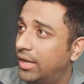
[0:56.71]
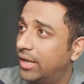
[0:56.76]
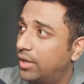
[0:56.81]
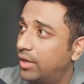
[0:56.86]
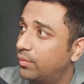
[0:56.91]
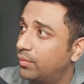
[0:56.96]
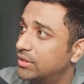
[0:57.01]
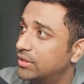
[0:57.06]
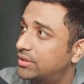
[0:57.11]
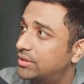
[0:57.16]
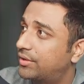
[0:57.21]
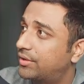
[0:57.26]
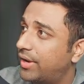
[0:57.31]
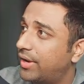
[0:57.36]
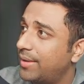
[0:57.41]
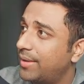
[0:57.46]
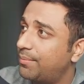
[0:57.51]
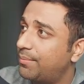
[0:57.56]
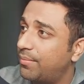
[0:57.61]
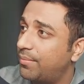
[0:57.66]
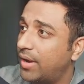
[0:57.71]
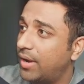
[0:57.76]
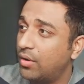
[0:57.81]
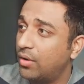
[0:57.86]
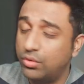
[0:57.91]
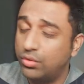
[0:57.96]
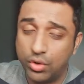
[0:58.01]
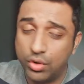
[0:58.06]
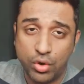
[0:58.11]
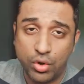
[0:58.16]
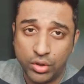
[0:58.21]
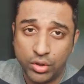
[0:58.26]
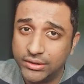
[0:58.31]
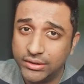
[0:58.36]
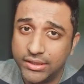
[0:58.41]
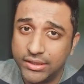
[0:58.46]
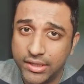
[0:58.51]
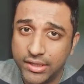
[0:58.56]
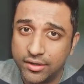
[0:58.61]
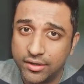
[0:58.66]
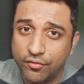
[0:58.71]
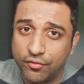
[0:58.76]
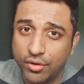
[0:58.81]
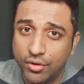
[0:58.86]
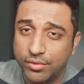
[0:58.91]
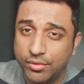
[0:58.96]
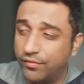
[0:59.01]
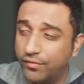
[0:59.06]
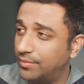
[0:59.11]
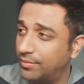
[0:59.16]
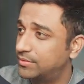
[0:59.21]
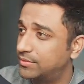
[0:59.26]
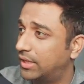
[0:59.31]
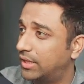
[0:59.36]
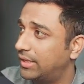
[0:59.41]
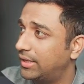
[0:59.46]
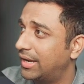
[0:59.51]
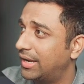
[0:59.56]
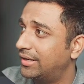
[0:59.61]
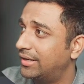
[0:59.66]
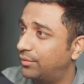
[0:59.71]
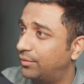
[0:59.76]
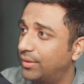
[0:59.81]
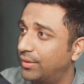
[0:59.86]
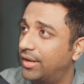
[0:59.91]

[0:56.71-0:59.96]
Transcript: It will scrape out all the data from your website and it